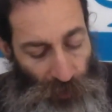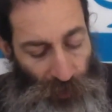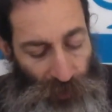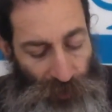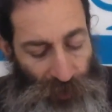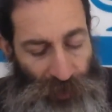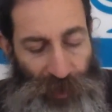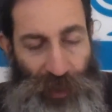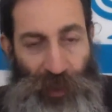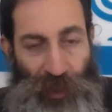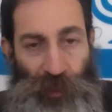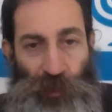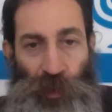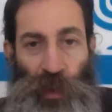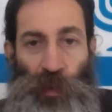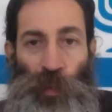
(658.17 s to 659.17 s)
and six
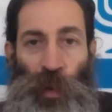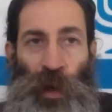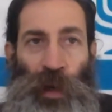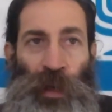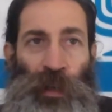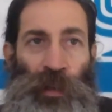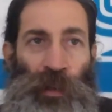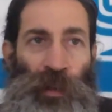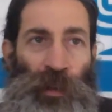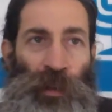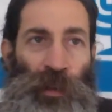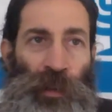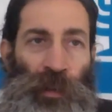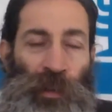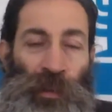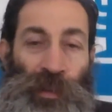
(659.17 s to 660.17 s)
feet wide
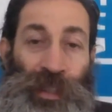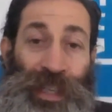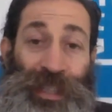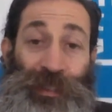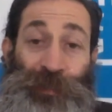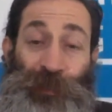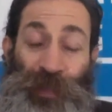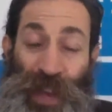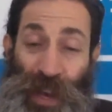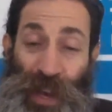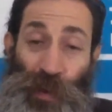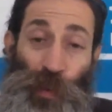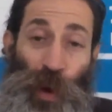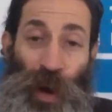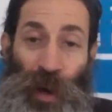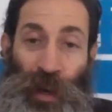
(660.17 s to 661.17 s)
six feet
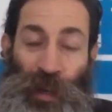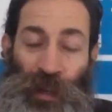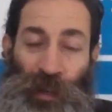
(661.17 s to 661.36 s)
wide